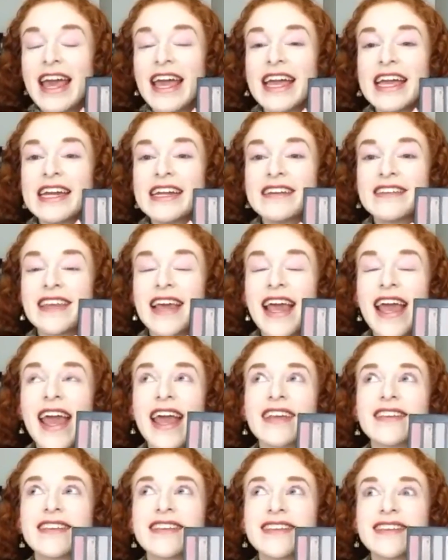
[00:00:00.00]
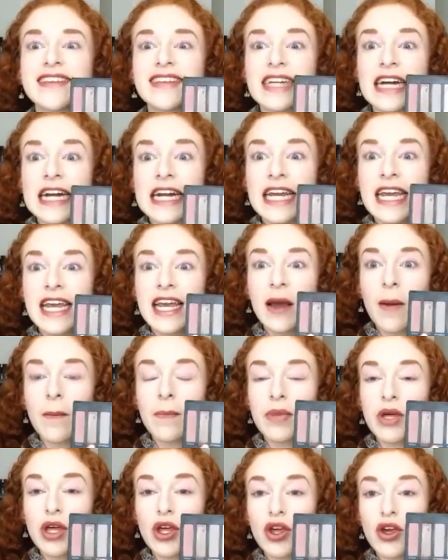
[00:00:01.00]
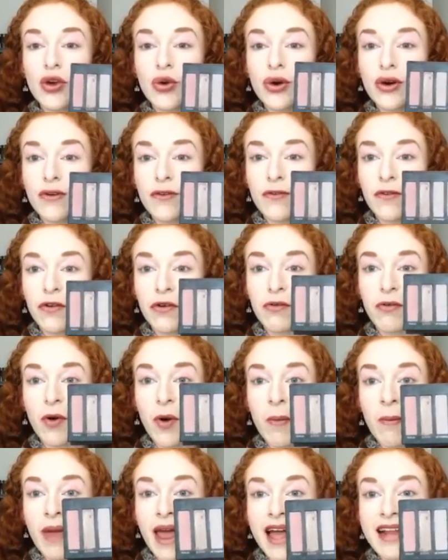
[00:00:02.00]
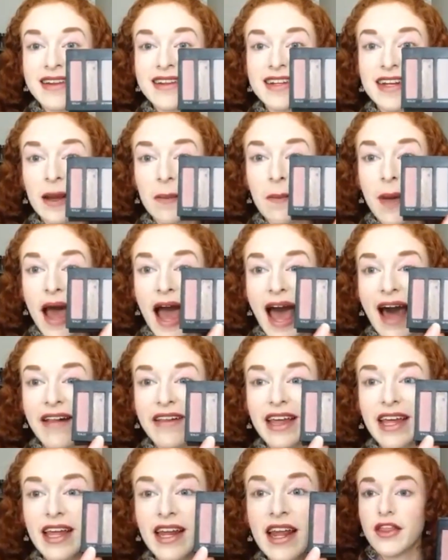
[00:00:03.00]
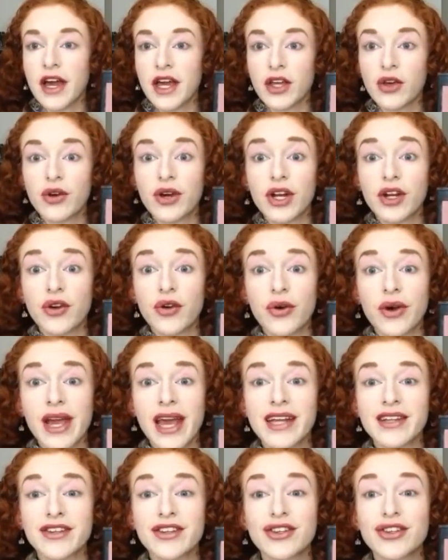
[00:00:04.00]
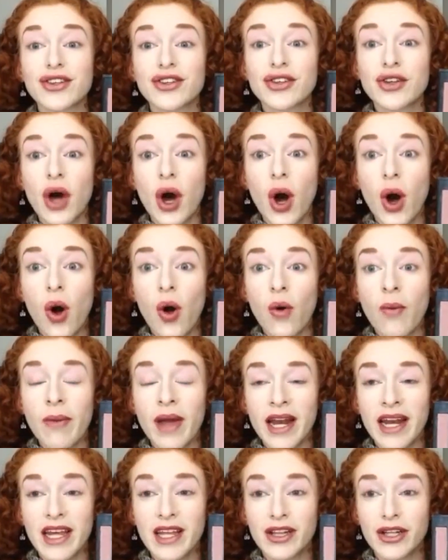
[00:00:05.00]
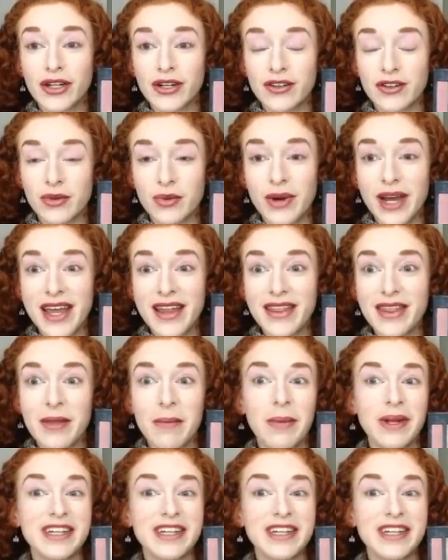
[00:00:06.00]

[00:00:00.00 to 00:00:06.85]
It is a stunning, beautiful, romantic palette that you can create so many looks with,